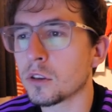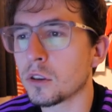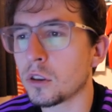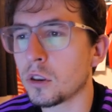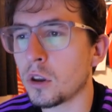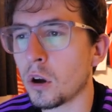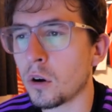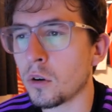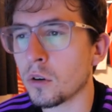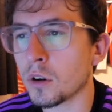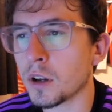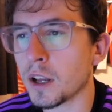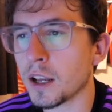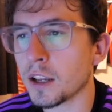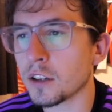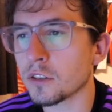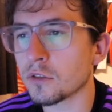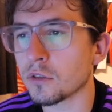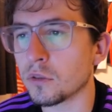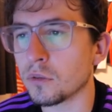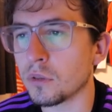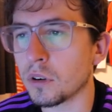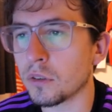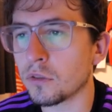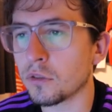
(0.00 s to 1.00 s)

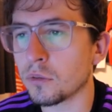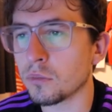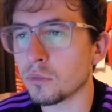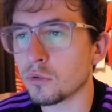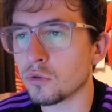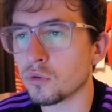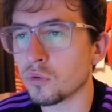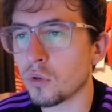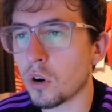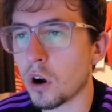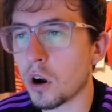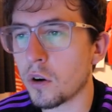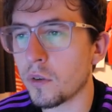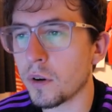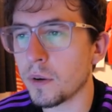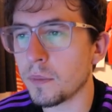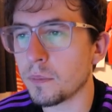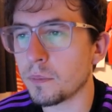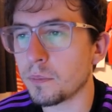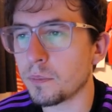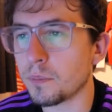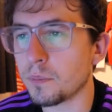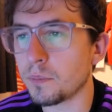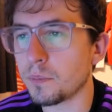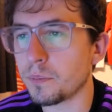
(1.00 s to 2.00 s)
Doncaster and Rotherham
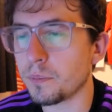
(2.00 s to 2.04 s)
drawing.